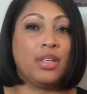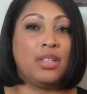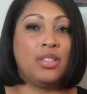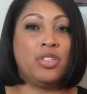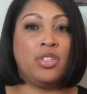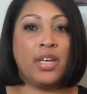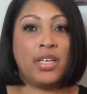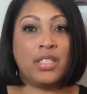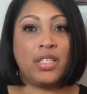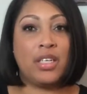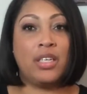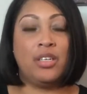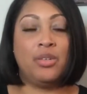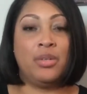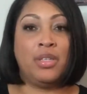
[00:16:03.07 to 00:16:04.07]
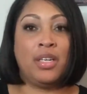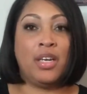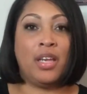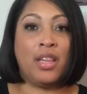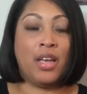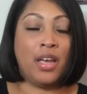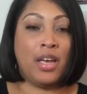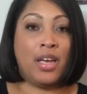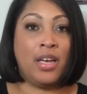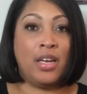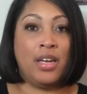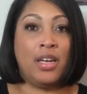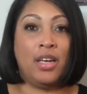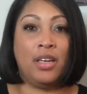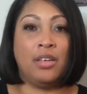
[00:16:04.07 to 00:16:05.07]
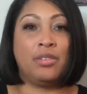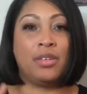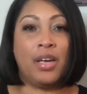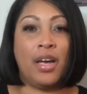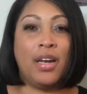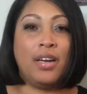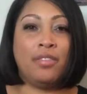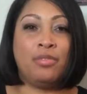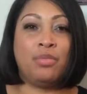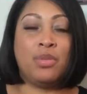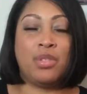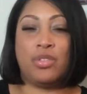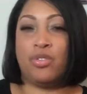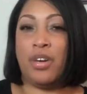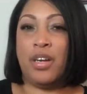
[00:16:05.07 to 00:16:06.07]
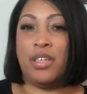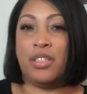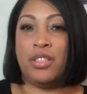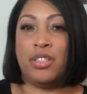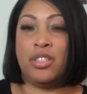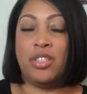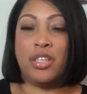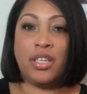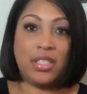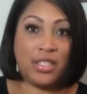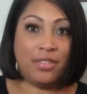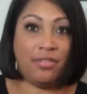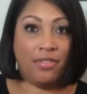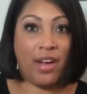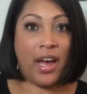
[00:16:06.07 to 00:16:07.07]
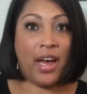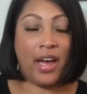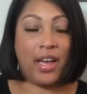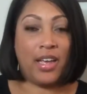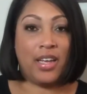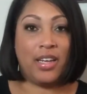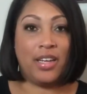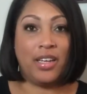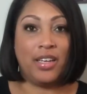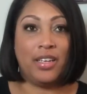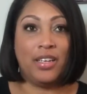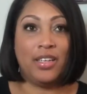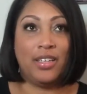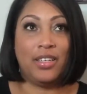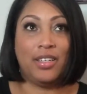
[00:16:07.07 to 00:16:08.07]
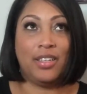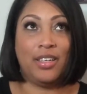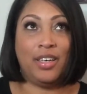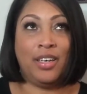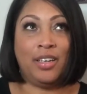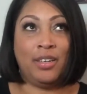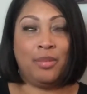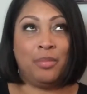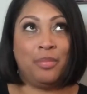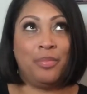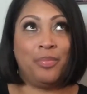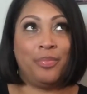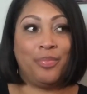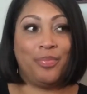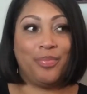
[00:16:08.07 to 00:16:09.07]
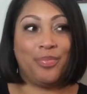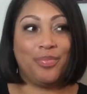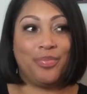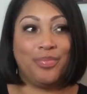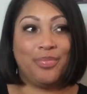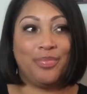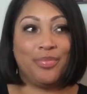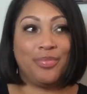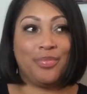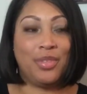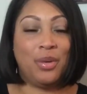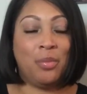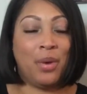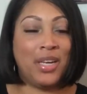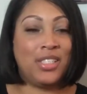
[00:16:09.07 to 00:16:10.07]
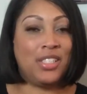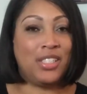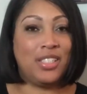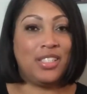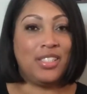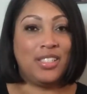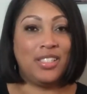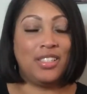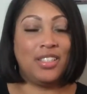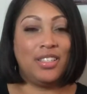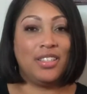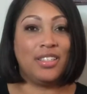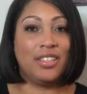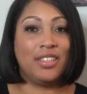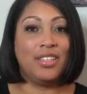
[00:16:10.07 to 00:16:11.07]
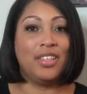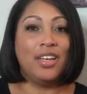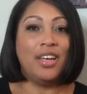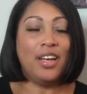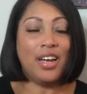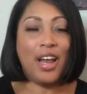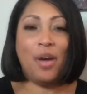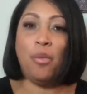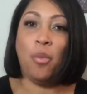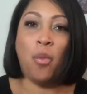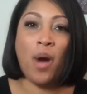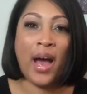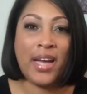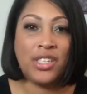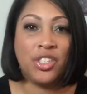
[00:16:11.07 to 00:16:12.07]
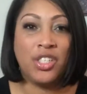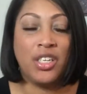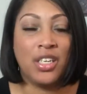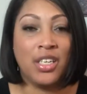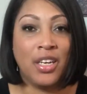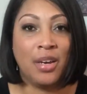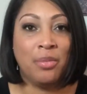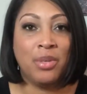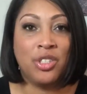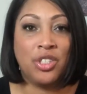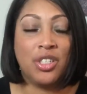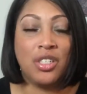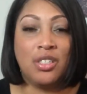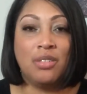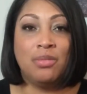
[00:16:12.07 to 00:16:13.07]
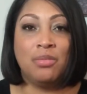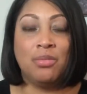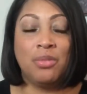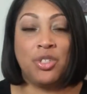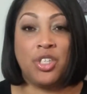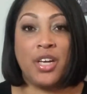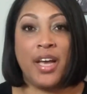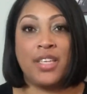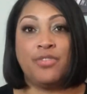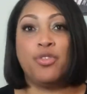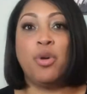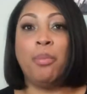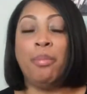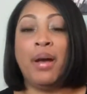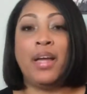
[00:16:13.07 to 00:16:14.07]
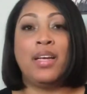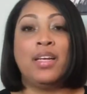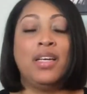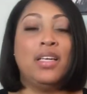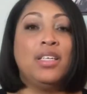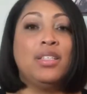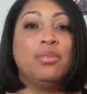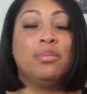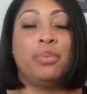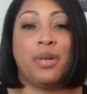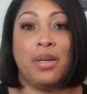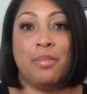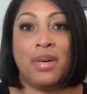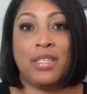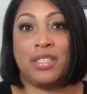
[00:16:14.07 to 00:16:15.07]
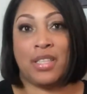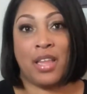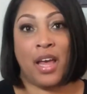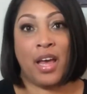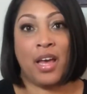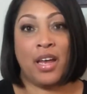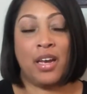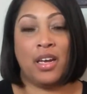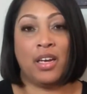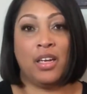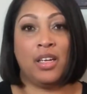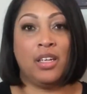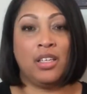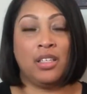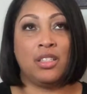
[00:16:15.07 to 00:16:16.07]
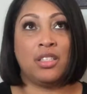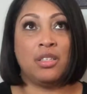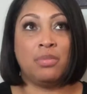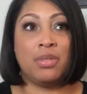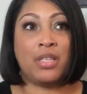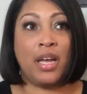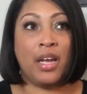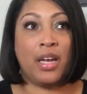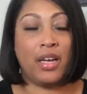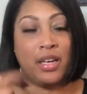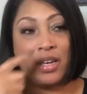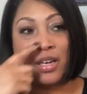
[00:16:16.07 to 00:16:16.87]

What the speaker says: Jessica, on the other hand, kind of was trying to justify why she didn't get what she asked for, but pretty much that she was like,